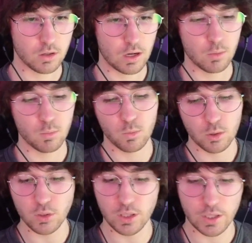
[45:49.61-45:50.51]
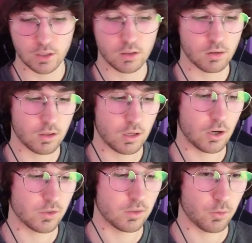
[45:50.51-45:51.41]
And we really like the
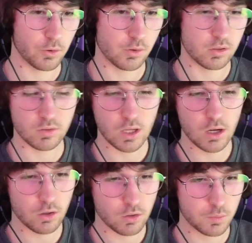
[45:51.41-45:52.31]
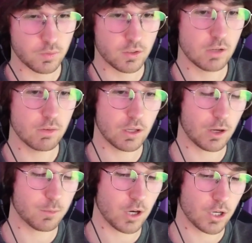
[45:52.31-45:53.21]
ERC 437 standard in terms of achieving
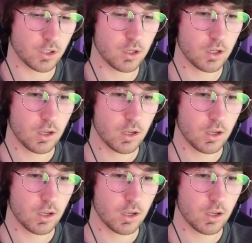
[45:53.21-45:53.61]
account abstraction.